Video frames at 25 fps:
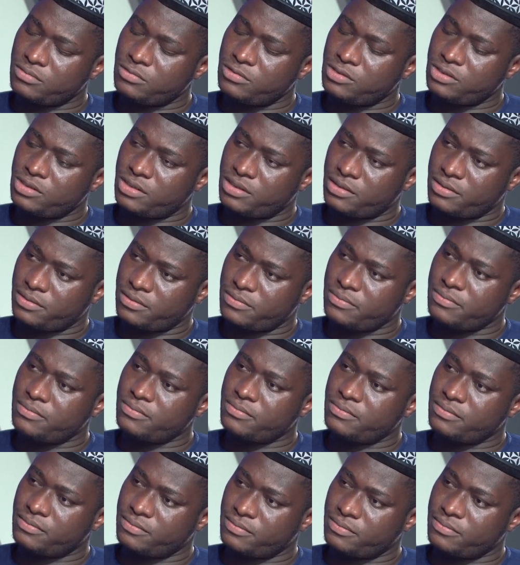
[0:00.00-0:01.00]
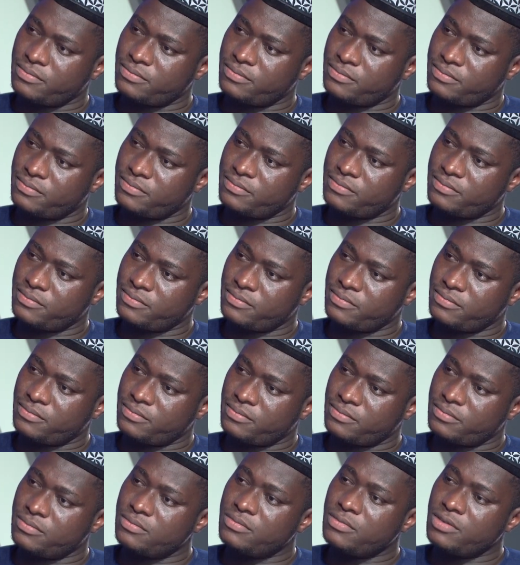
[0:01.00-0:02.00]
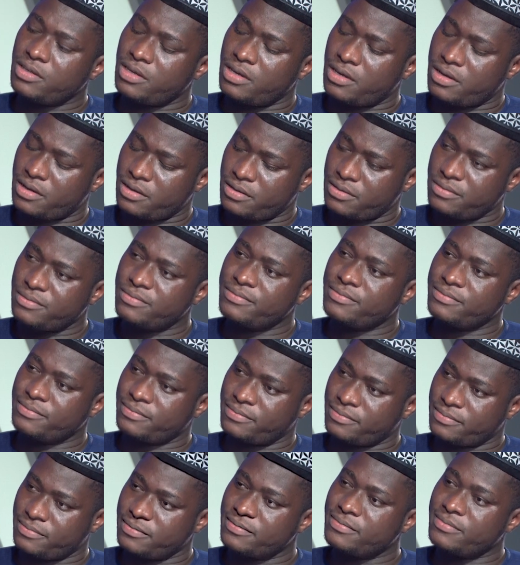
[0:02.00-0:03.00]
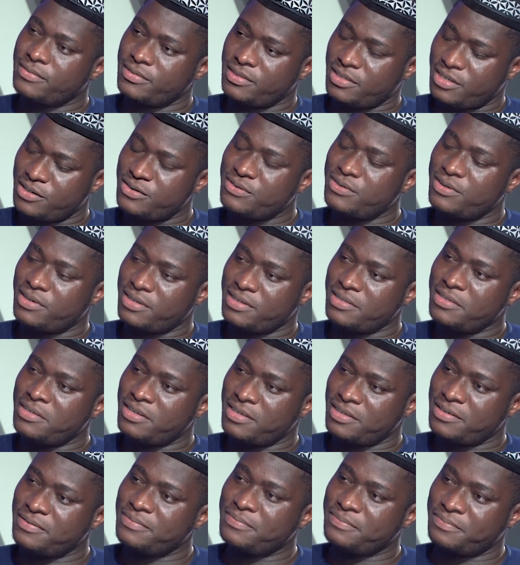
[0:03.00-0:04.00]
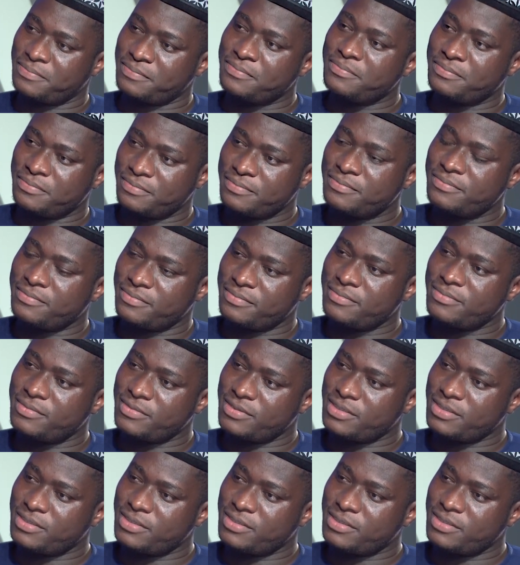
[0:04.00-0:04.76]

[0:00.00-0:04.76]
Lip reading: It is not based on their practice, but they are covering themselves.